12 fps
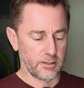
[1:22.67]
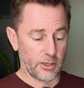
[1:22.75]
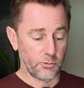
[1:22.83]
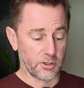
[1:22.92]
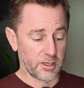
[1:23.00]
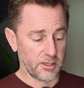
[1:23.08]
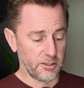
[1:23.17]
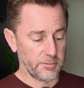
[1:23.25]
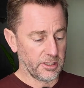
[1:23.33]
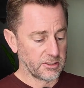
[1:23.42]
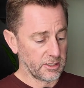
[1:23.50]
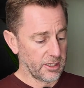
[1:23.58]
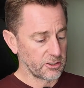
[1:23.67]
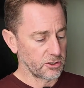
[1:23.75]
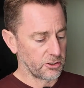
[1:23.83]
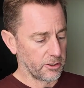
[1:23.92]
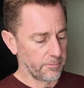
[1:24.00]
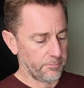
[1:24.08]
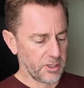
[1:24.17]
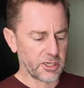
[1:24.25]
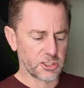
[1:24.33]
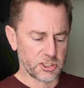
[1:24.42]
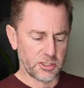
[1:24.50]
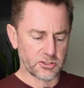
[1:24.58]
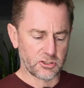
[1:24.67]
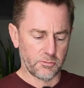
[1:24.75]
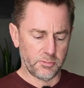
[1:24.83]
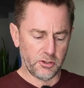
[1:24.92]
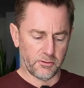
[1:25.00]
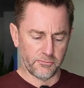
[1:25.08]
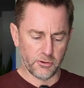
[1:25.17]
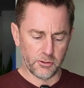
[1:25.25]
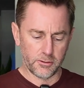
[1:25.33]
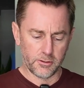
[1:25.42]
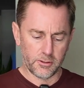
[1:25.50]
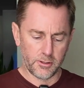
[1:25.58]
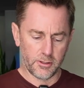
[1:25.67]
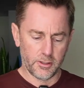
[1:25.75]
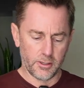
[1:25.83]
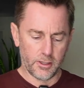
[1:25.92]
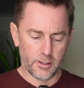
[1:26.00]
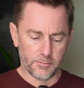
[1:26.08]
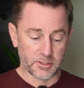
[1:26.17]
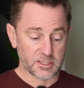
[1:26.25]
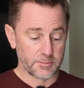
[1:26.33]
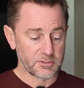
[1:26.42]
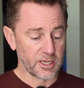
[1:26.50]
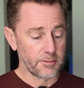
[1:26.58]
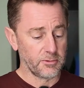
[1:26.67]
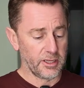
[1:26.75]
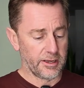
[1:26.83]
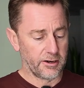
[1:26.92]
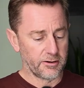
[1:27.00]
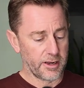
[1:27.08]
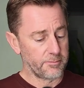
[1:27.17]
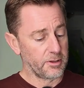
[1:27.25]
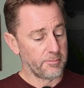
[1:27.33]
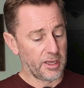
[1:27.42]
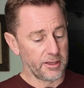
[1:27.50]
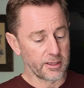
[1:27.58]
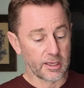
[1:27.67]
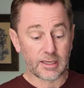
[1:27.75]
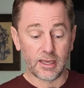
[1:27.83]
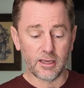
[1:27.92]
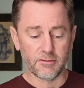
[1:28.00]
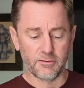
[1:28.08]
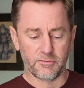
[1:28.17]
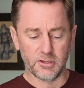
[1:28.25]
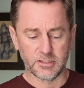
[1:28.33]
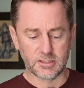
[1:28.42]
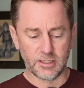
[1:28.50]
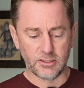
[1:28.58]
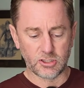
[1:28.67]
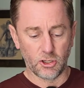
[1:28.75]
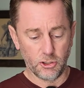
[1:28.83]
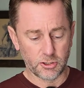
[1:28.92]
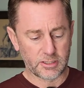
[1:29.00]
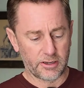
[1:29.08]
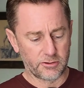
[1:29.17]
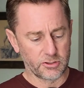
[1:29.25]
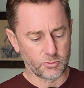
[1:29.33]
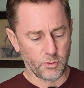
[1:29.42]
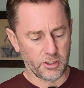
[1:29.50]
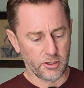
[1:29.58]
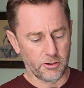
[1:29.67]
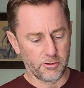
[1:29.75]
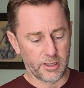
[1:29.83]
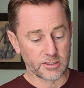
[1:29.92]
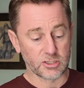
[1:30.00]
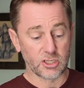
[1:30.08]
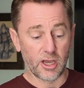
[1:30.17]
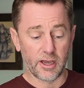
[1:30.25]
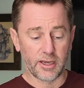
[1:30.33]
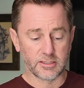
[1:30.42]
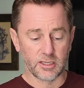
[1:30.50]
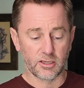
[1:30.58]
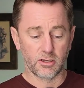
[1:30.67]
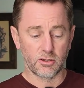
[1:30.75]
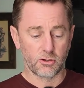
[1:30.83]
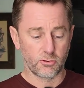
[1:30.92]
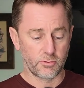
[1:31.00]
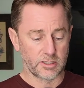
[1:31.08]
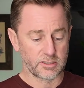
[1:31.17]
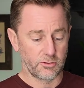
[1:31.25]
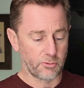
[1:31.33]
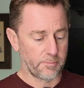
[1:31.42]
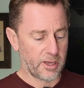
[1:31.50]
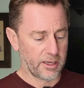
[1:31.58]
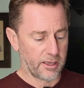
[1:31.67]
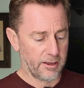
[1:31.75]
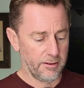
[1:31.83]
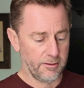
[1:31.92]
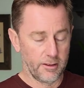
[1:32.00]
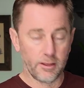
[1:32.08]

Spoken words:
"They will kill me to get to her, because she is so beautiful." But sometime later, Abimelech, king of the Philistines, looked out his window and saw Isaac caressing Rebekah.